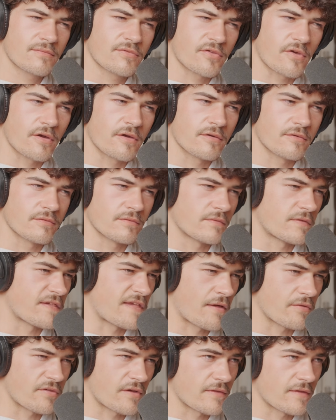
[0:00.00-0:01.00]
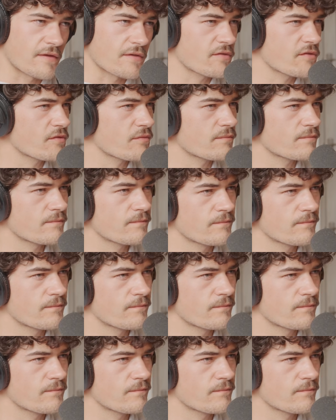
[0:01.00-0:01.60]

So it sounds like this.